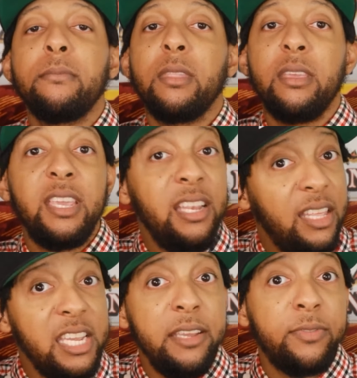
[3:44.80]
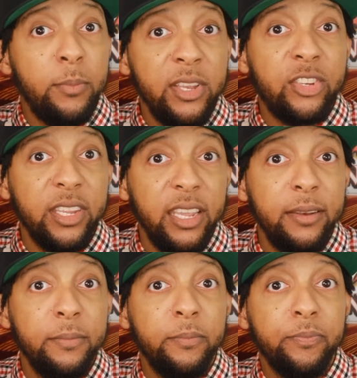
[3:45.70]
he leaves
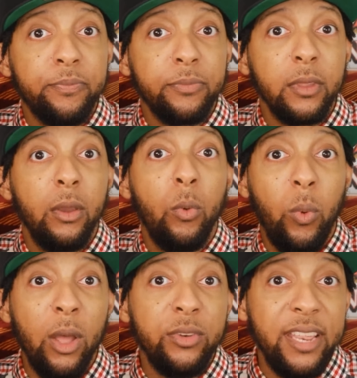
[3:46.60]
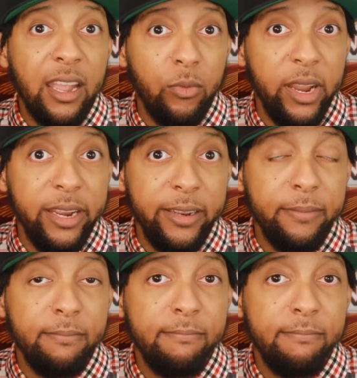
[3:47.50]
Michigan well decorated,